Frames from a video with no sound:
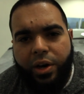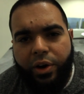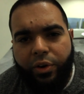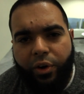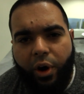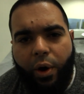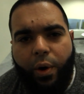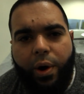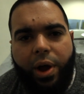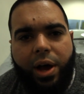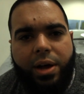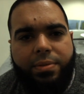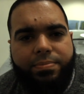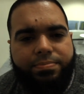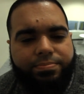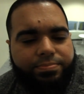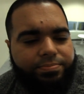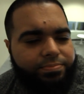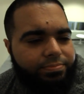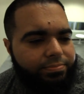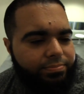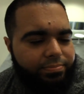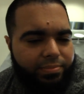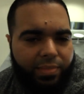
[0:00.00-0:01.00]
growing up,
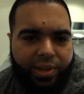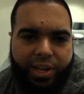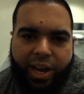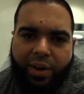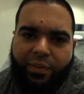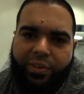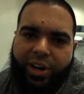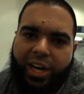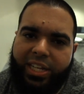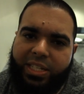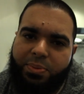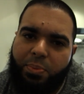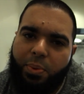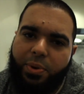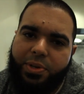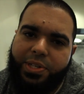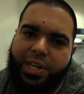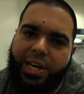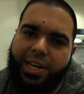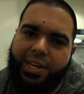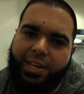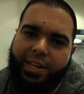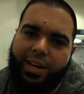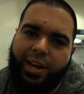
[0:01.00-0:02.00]
never got to
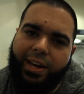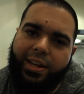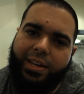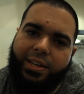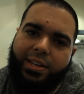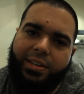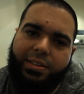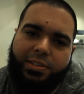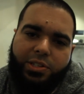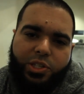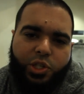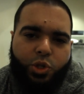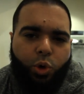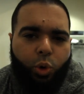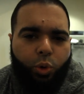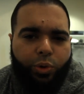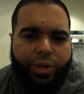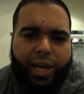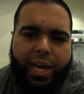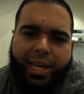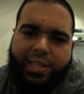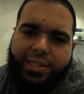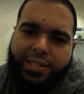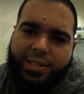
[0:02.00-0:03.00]
partake in any school
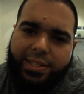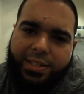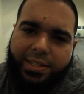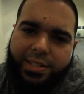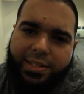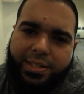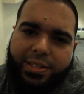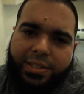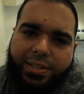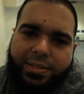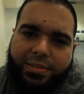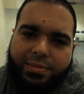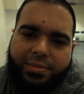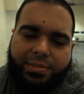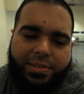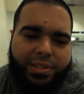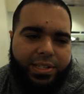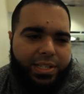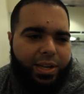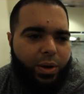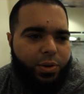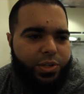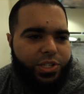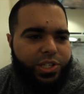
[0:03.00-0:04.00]
dances
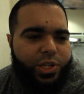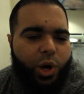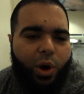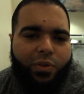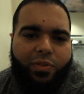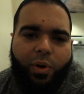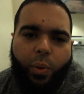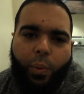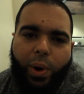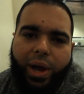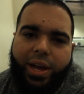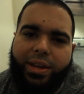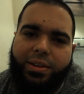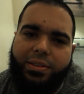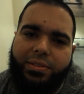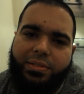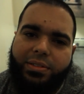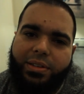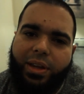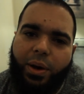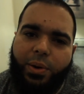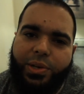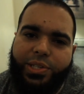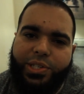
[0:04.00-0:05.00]
because I was so overweight.
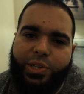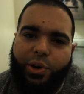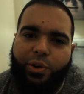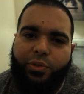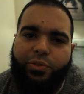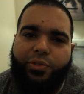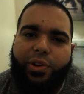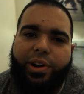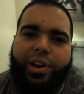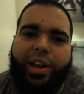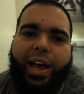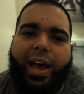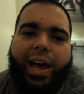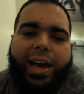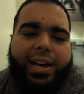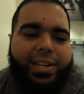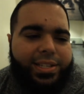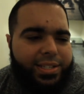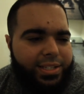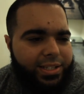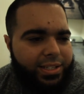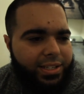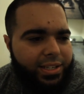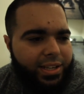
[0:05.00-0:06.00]
I was so afraid to
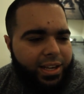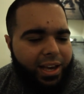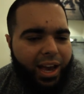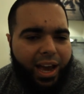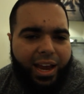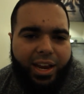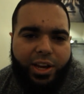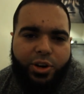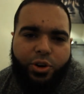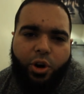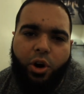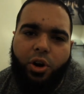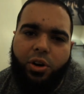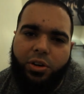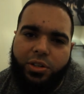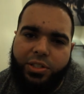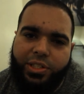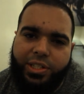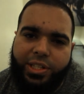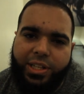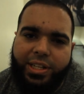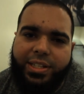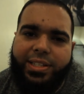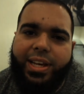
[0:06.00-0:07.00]
ask any
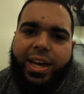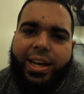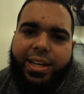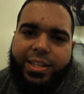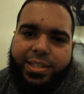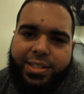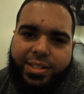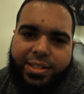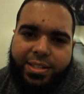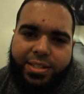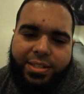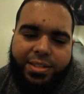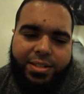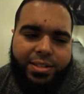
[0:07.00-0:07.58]
girls to the dance.